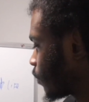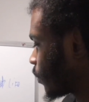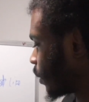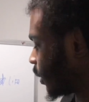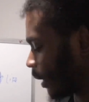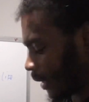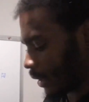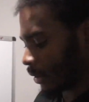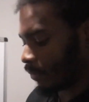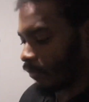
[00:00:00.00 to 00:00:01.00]
An egg
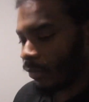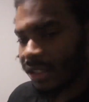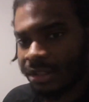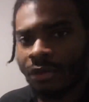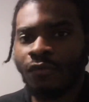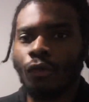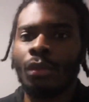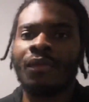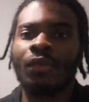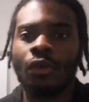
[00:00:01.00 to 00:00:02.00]
is in the form
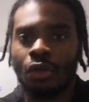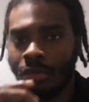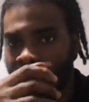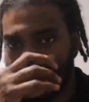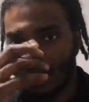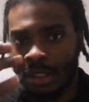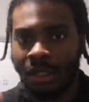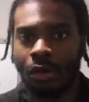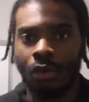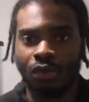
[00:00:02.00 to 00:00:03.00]
of an incubator. They're the
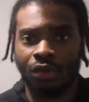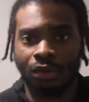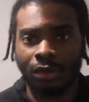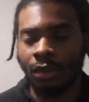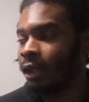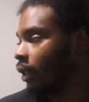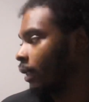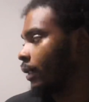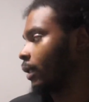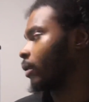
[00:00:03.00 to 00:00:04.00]
host.
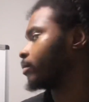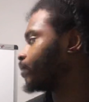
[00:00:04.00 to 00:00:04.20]
Now,